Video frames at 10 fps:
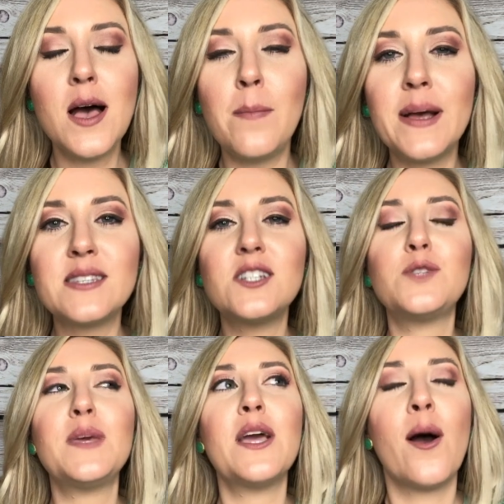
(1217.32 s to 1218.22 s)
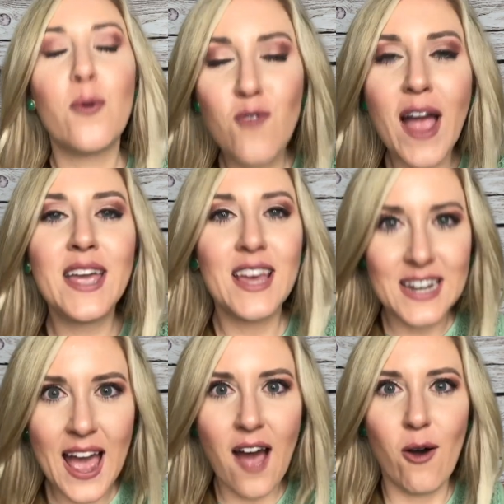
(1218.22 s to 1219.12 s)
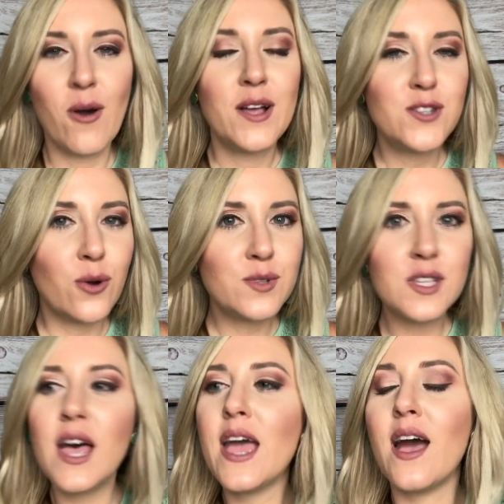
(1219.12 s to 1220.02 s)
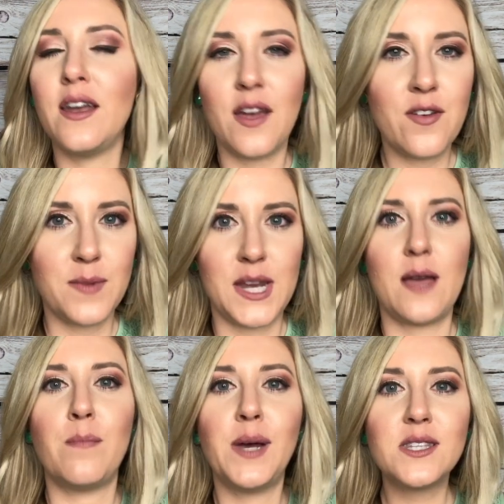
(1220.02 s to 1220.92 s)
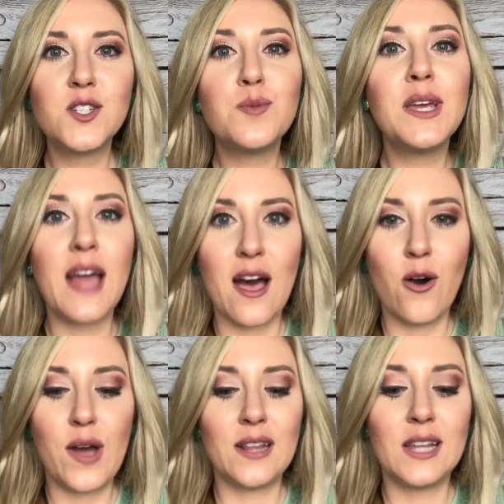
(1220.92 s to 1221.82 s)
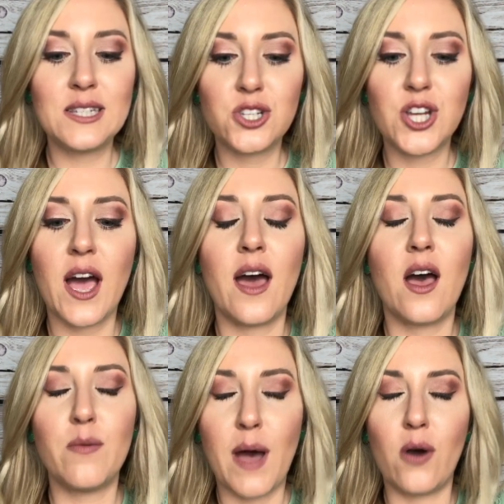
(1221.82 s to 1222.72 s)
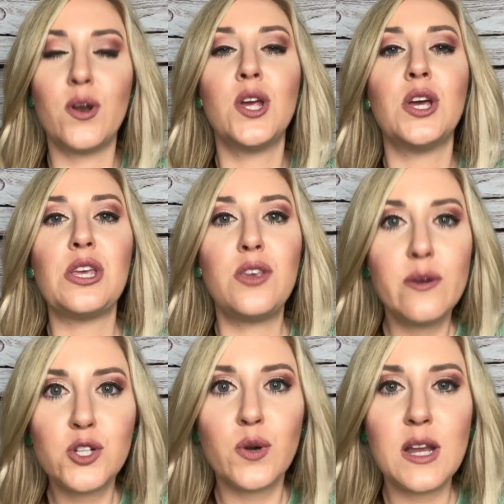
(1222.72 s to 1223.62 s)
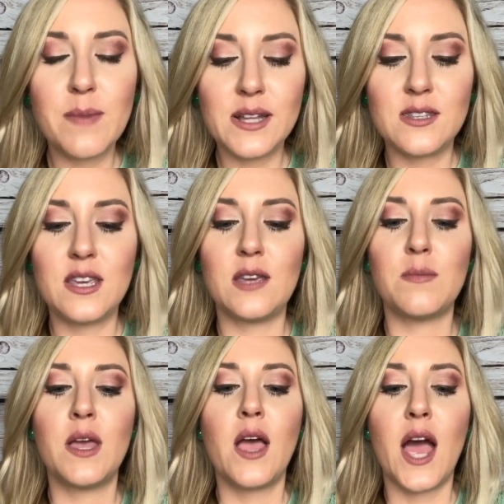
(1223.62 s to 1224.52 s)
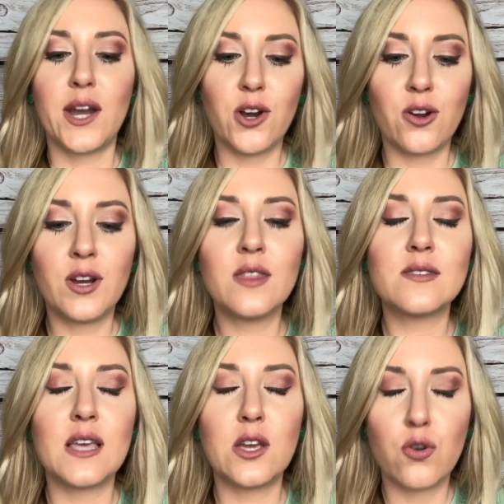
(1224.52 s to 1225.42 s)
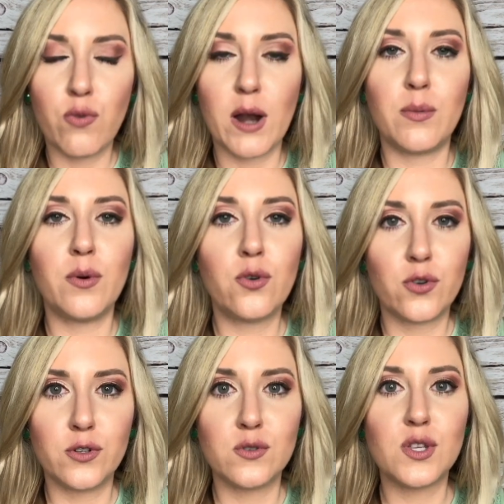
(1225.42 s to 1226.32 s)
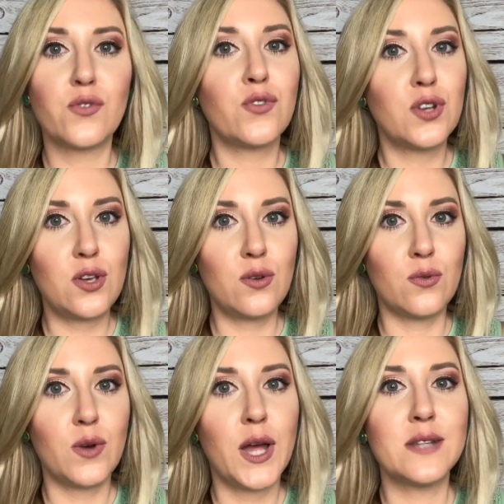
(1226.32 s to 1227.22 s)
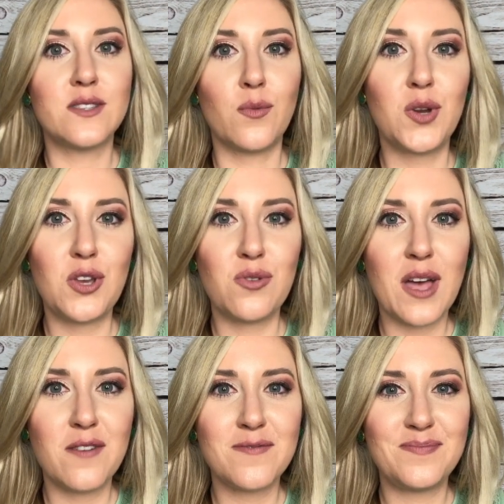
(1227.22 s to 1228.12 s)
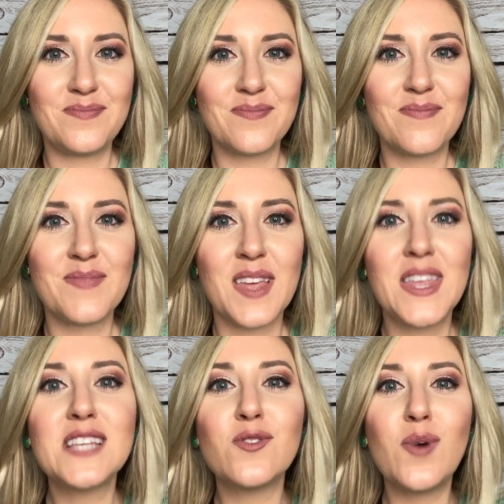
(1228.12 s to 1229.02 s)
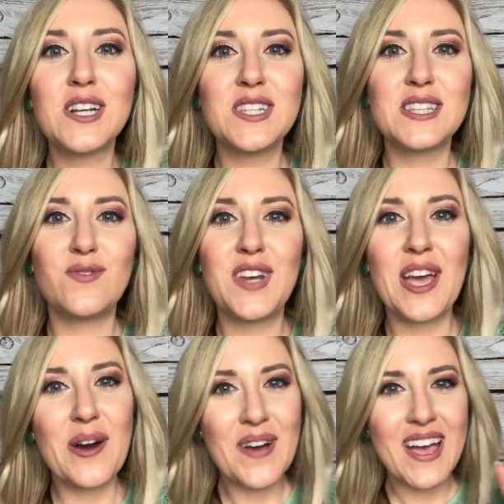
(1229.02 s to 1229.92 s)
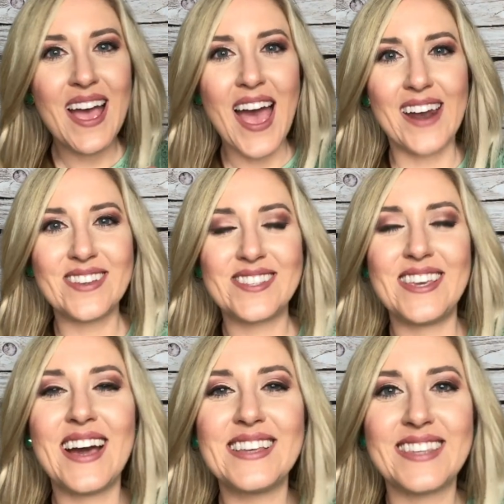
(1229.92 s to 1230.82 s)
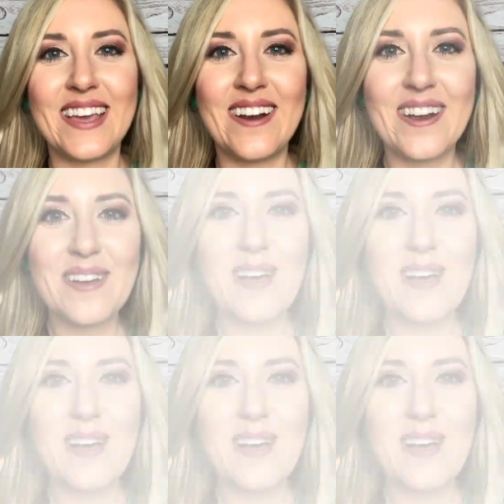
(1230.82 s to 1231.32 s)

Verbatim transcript: Message me right now. Don't delay another minute. Message me now and let's chat about you joining my team and earning this incredible cruise for you and someone you love. Thanks for watching this video and I'll see you guys later.